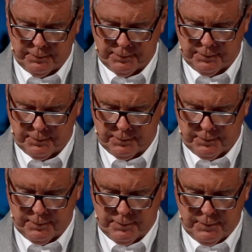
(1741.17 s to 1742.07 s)

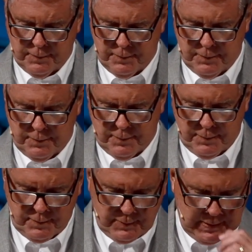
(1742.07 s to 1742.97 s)
(silence)